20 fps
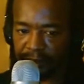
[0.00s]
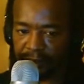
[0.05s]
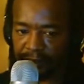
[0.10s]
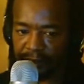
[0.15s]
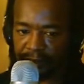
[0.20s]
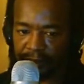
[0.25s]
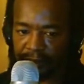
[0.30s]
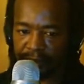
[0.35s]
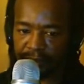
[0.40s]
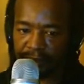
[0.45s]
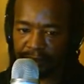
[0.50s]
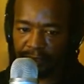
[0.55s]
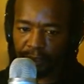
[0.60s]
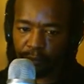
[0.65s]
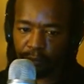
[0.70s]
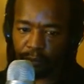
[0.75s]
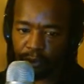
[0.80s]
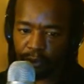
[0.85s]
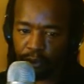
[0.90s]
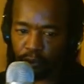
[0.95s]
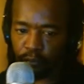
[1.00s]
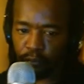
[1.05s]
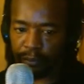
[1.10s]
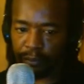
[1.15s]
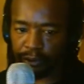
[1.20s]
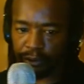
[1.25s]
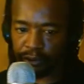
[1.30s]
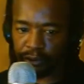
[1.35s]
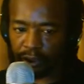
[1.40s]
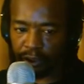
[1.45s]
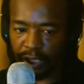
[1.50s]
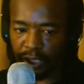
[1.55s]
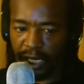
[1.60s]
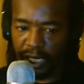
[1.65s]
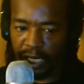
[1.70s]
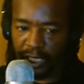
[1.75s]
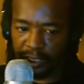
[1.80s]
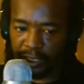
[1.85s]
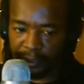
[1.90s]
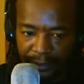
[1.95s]
sensing when humans are
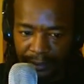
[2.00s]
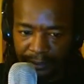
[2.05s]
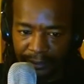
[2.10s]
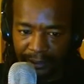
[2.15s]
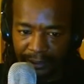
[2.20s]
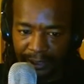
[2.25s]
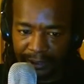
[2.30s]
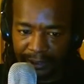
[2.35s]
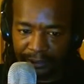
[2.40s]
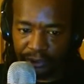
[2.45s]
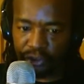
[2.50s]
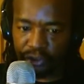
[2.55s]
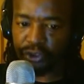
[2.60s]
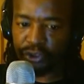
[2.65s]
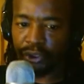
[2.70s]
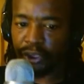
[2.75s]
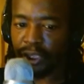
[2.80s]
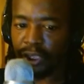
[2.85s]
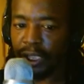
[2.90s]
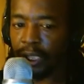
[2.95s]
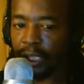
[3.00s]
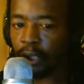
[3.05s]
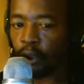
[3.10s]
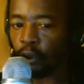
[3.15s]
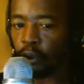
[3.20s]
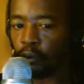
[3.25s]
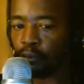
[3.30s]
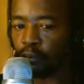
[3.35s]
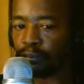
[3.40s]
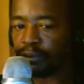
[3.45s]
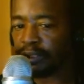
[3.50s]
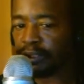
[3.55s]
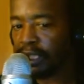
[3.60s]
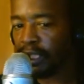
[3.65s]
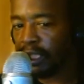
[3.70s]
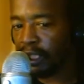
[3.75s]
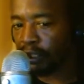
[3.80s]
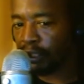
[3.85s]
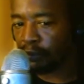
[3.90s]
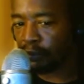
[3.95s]
high, they're like the Sherlock Holmes of the
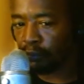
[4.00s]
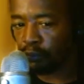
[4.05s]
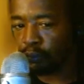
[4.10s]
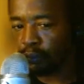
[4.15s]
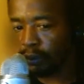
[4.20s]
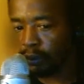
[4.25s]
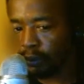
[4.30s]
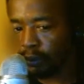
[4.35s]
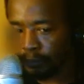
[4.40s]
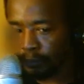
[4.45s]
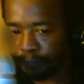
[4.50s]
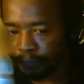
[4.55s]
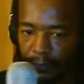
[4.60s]
animal world,